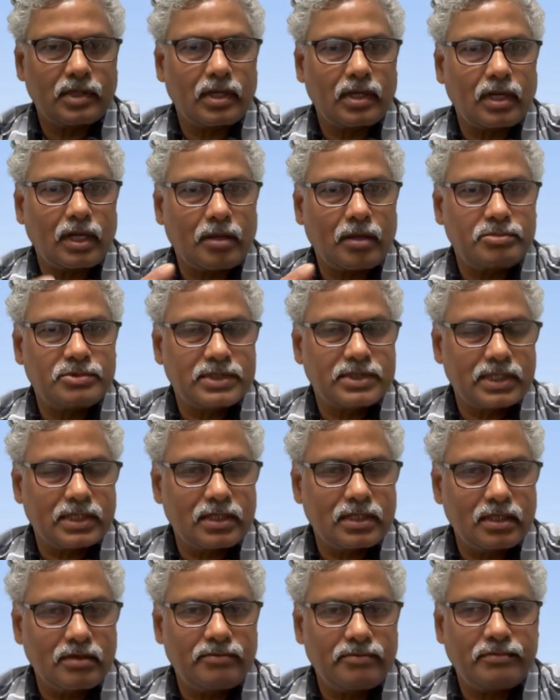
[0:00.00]

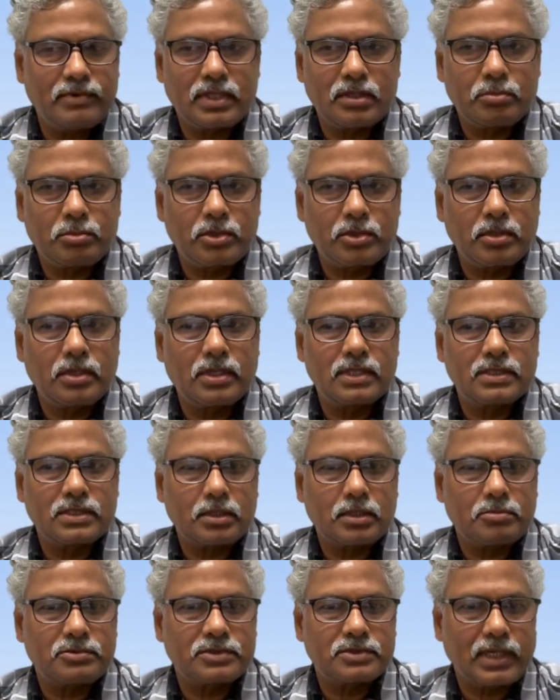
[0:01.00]
obstacle for the progress
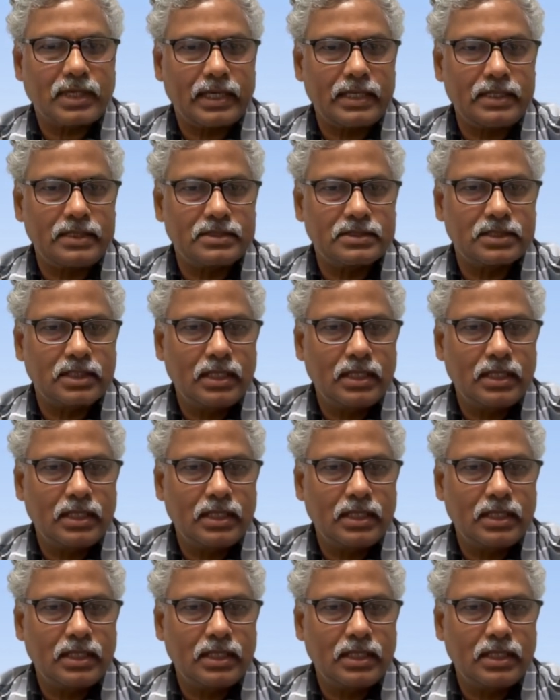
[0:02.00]
of science.